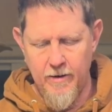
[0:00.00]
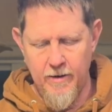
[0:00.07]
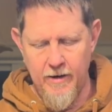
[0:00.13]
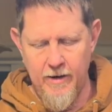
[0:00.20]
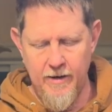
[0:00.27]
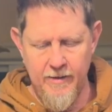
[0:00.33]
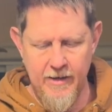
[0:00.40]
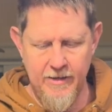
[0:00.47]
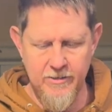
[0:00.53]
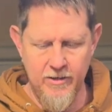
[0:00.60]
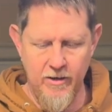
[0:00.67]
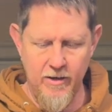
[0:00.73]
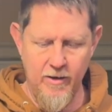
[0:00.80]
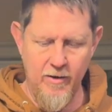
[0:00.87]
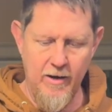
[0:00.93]
and that's
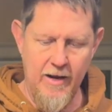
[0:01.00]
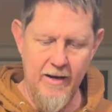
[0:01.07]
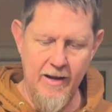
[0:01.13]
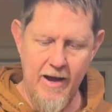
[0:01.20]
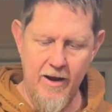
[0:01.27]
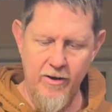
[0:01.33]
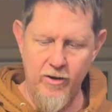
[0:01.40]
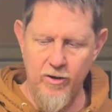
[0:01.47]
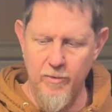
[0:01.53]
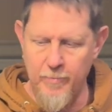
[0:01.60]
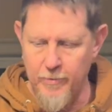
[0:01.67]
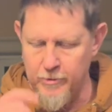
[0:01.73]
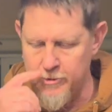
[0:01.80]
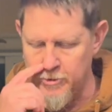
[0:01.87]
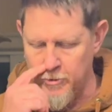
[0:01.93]
going to allow you to
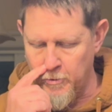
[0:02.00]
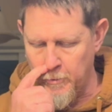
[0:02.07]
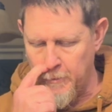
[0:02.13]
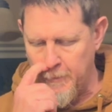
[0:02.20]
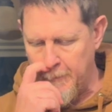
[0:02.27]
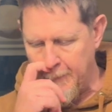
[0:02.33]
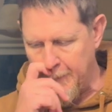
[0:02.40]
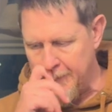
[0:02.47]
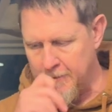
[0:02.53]
put your